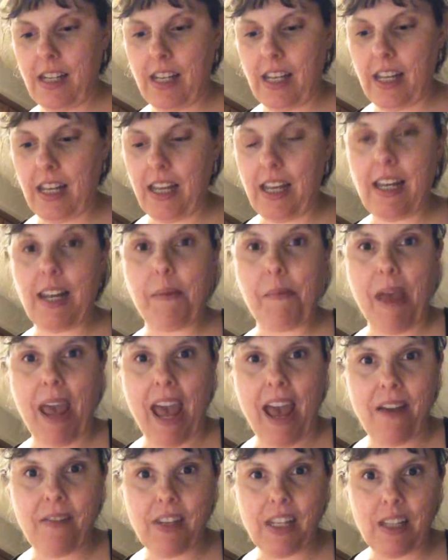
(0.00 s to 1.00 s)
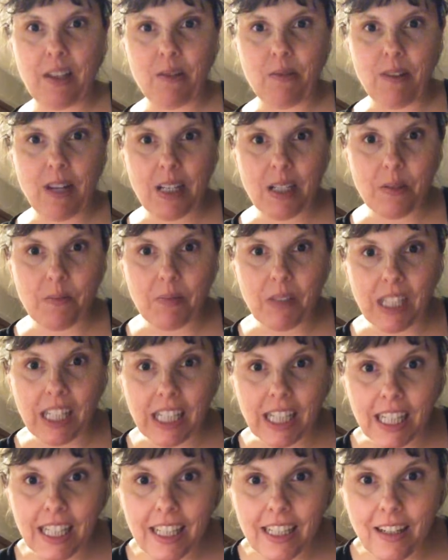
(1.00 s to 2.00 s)
and I'm having the
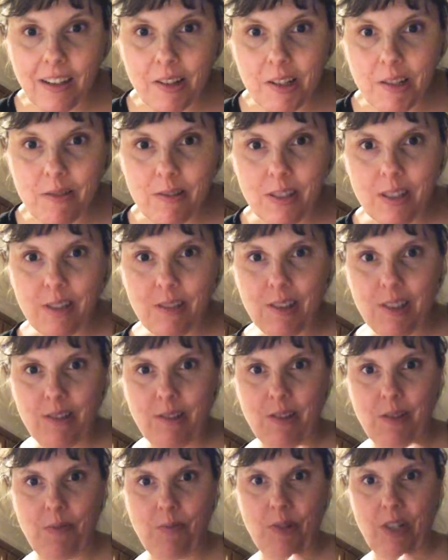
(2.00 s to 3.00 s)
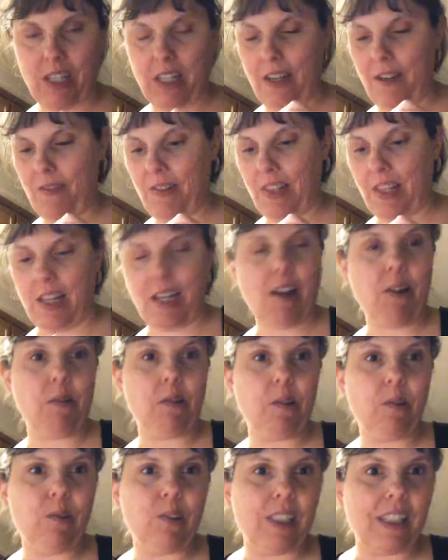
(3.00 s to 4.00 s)
recipe. Oh, you do use turmeric and everything. How
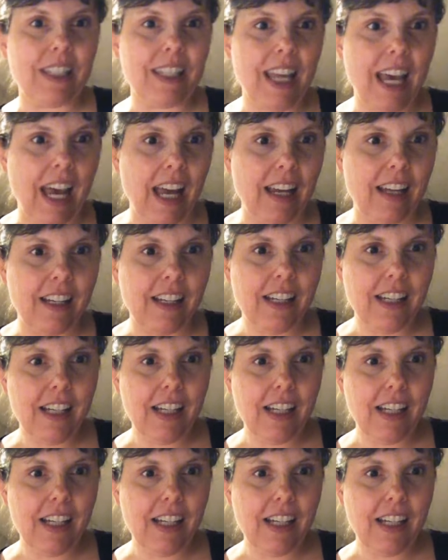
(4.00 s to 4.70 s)
cool is that?